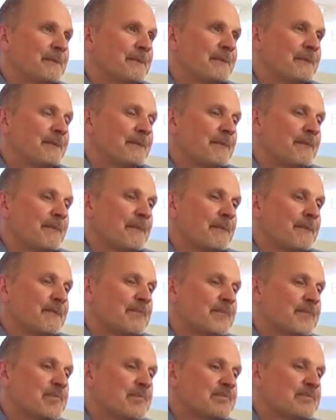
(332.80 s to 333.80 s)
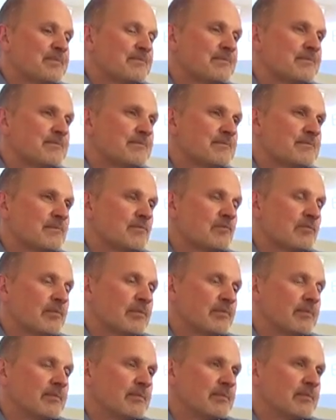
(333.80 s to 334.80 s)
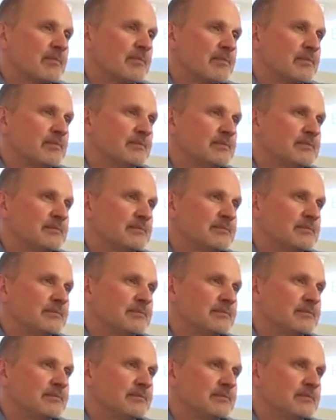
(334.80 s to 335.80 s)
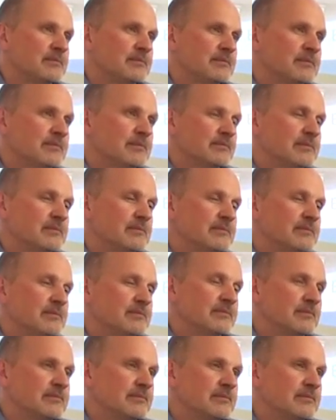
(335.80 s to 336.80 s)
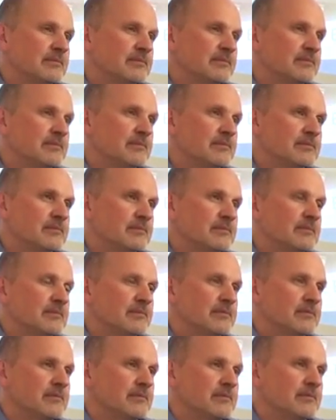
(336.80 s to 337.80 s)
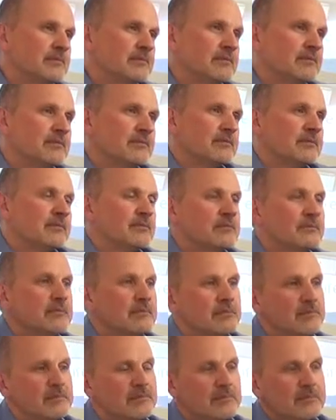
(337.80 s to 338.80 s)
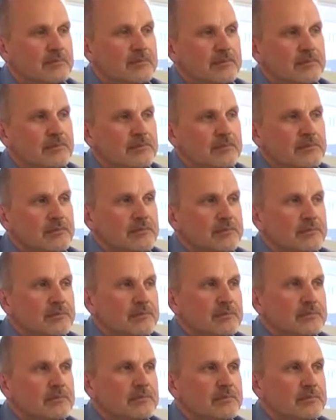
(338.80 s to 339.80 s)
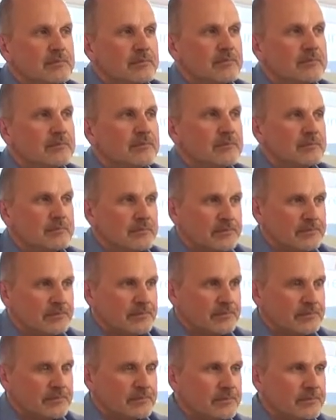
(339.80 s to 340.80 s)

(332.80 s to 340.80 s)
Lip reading: (silent)